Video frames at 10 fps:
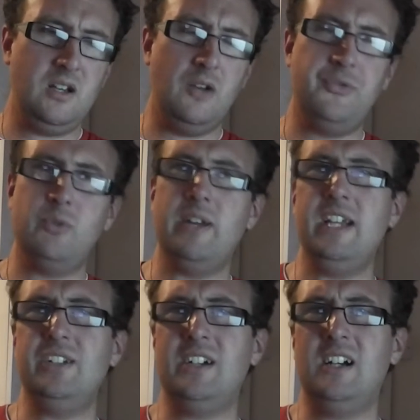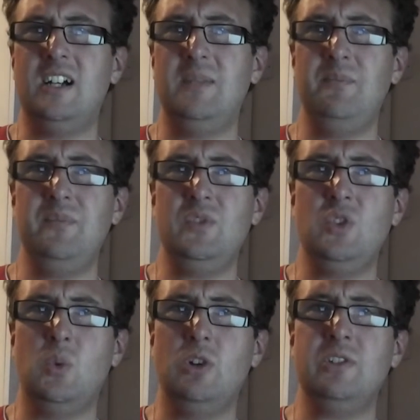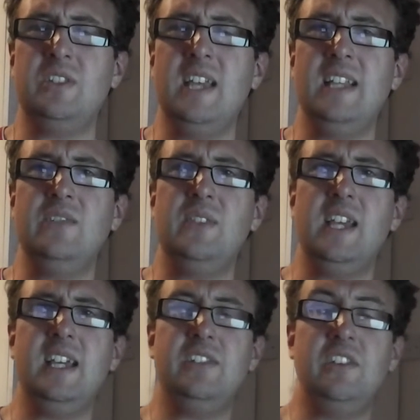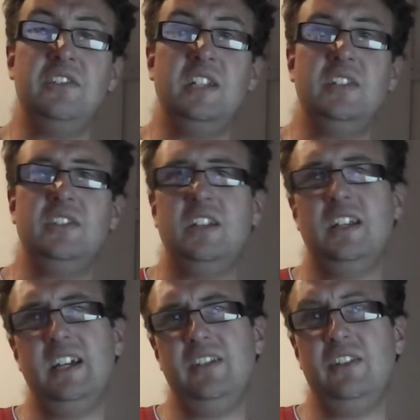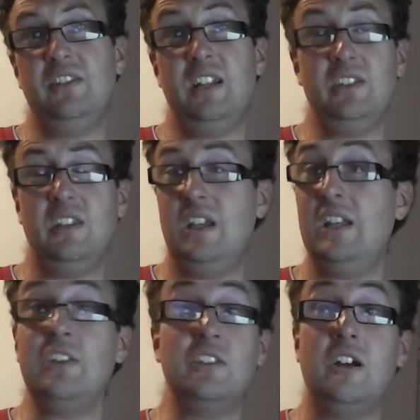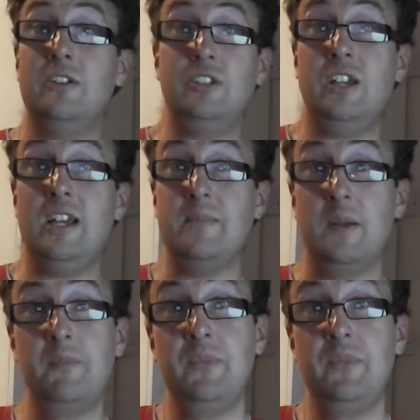off the radar towards the end of the 80s and into the 90s, and that's and it's a darn shame